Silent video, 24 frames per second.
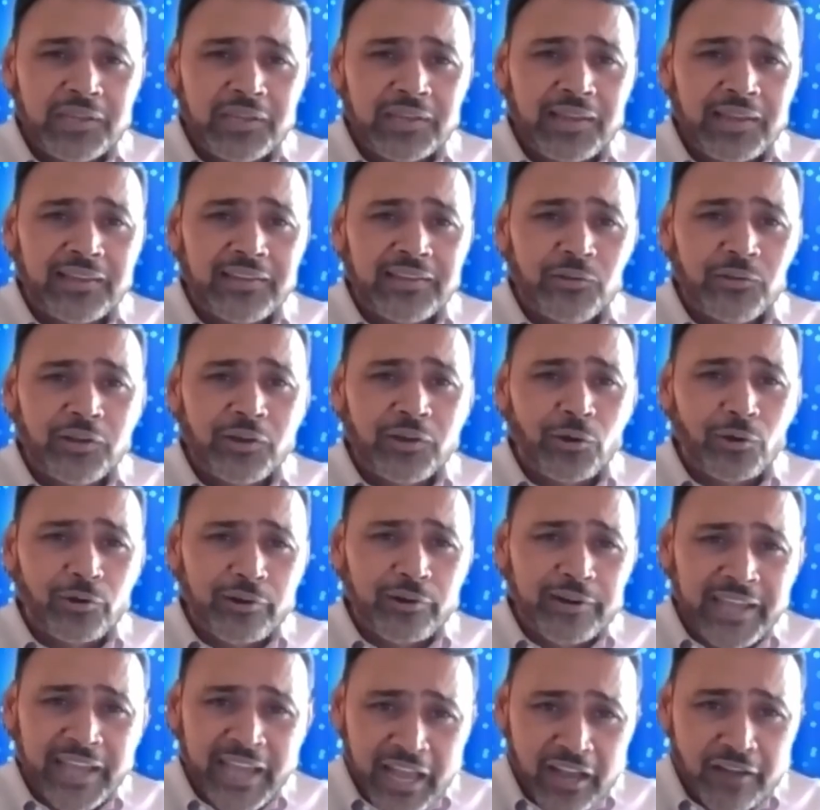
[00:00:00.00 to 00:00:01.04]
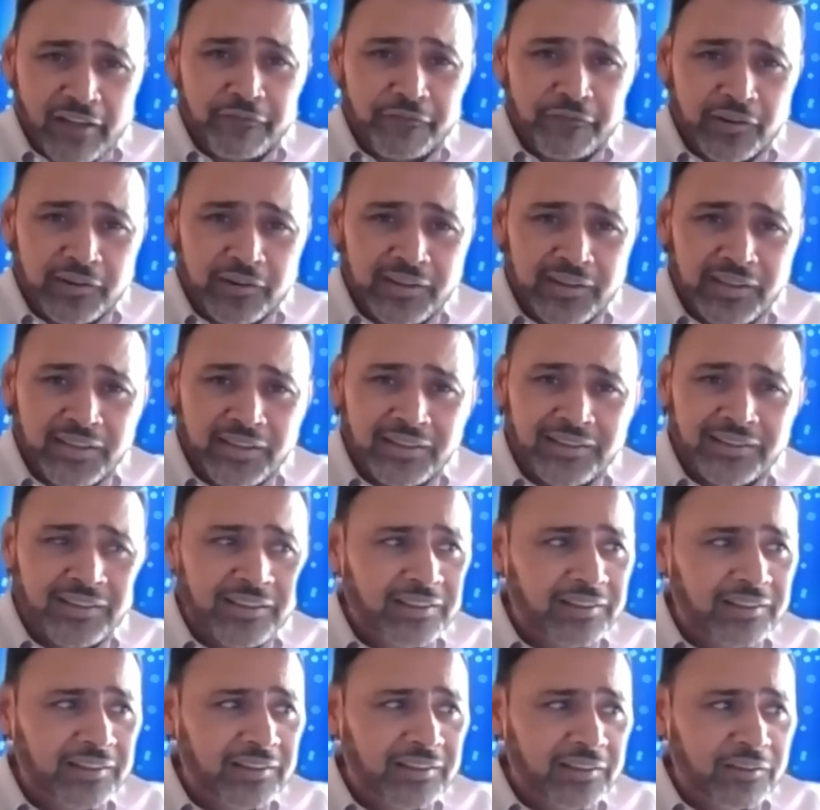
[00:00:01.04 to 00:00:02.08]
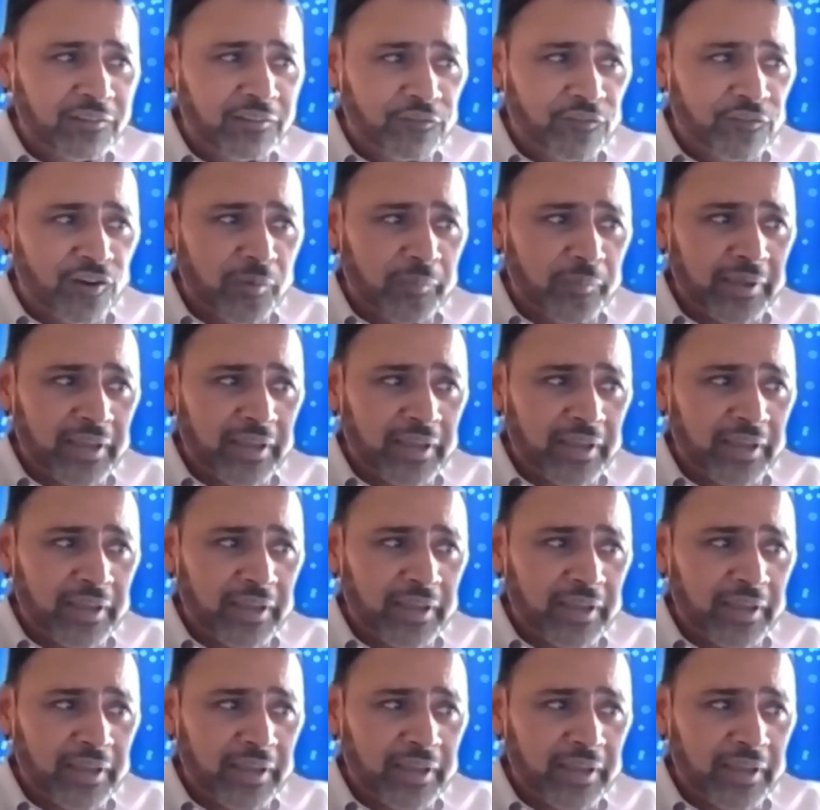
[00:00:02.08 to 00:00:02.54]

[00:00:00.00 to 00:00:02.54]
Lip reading: Like, do they already have funding from